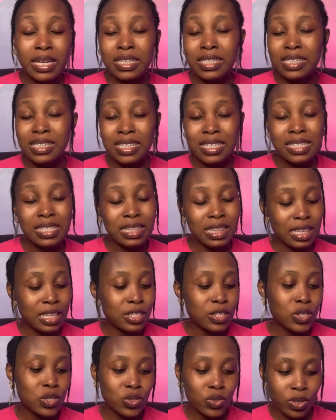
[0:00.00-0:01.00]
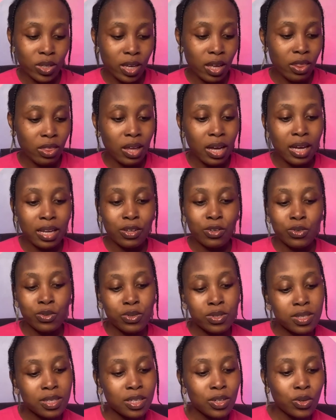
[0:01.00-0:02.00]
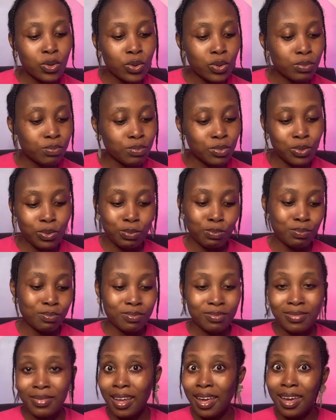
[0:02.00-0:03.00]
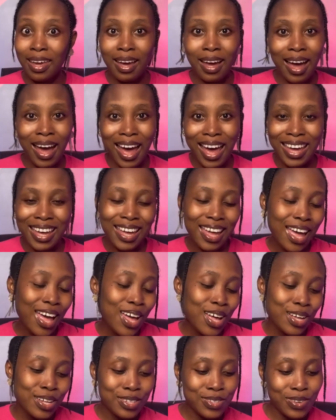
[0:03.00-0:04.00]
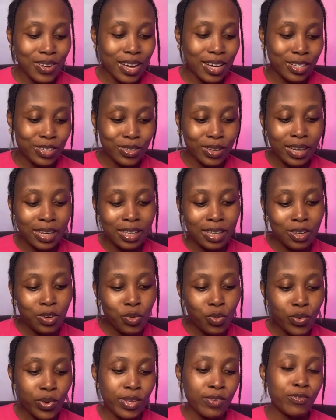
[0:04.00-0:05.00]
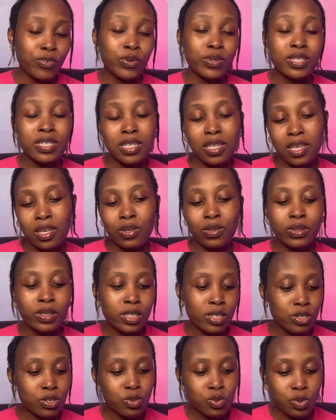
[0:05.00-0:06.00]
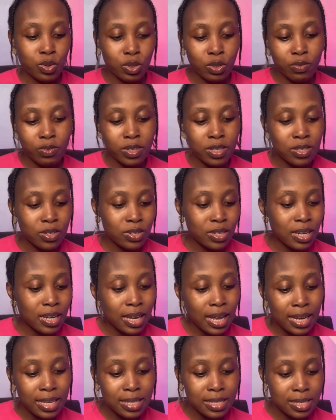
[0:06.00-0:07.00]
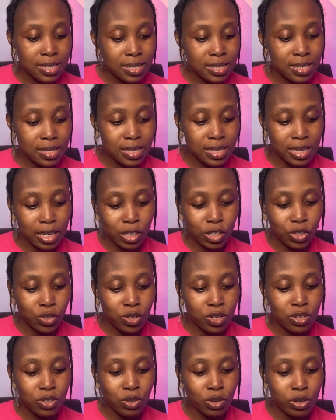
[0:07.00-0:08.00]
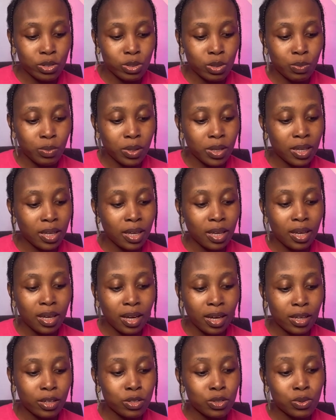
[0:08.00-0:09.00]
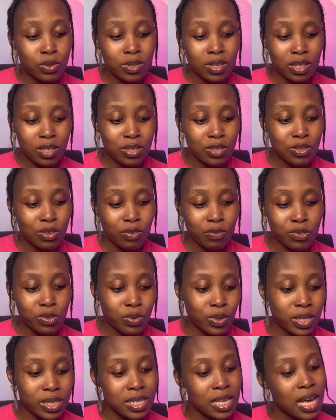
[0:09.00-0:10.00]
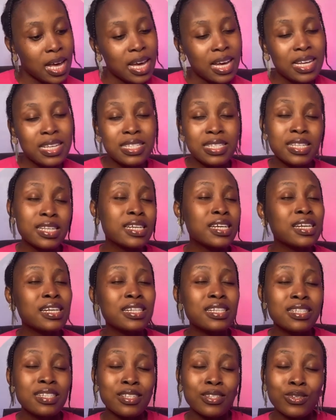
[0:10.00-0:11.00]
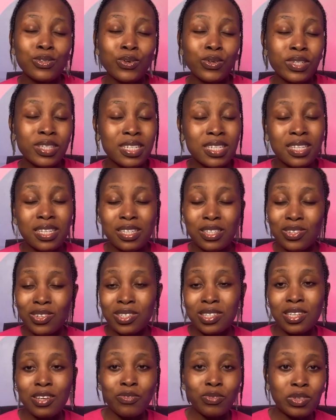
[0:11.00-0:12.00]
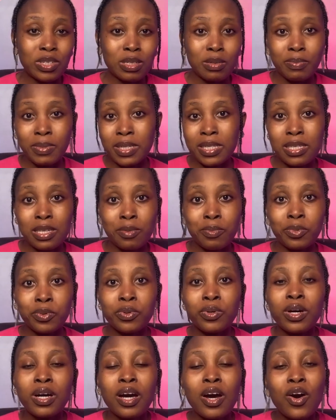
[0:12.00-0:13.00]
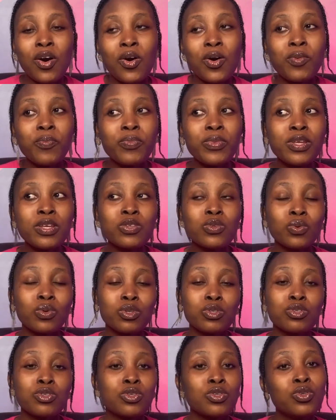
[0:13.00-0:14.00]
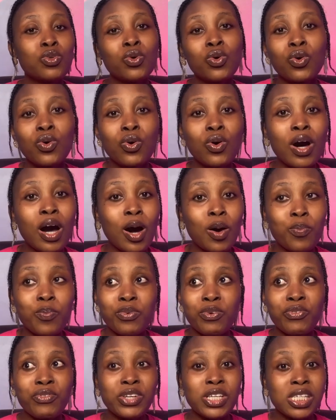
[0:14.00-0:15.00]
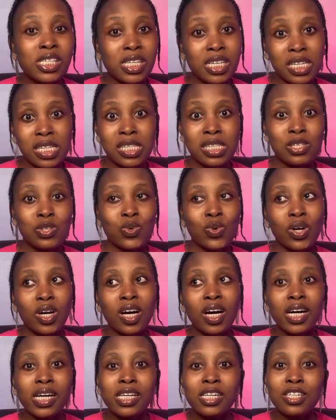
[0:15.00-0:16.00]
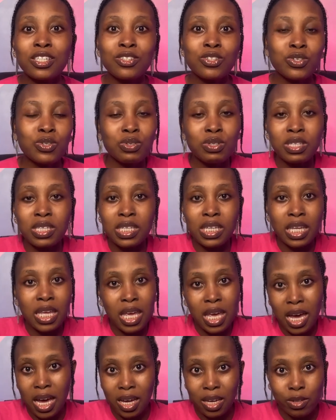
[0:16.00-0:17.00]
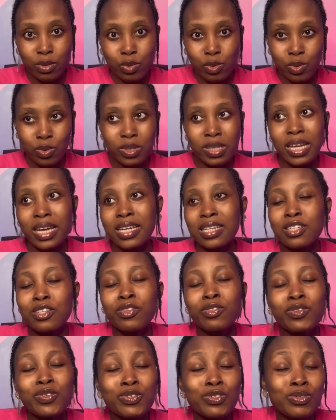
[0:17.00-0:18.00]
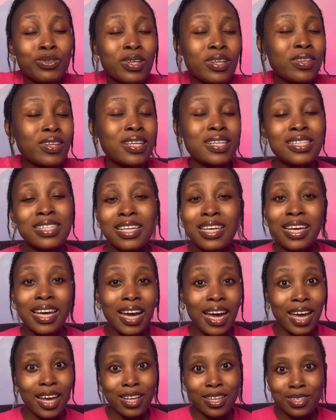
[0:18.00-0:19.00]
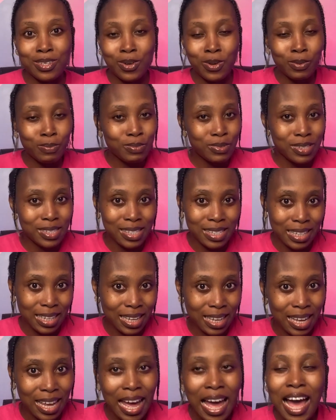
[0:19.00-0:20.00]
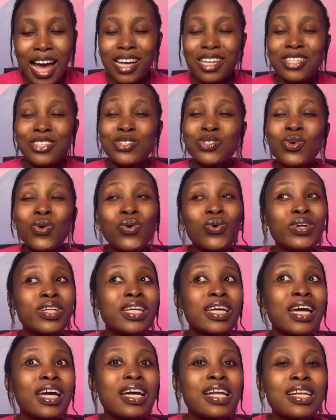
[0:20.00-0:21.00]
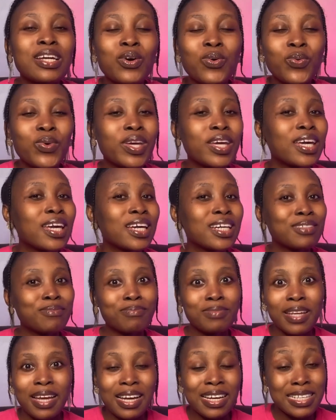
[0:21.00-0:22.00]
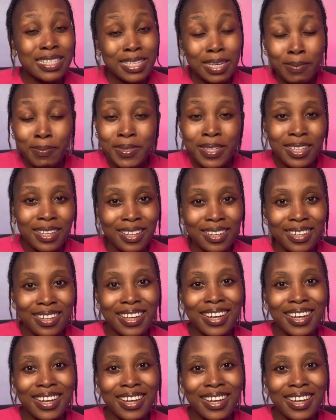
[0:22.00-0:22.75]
these things together and use the AI to actually weave your skill into all of this. So the last section is going to be AI tools and softwares. See, this is not even debatable. Companies want to know how proficient you are in using AI tools. Like, the truth is, AI has come to stay. So the earlier we accept it,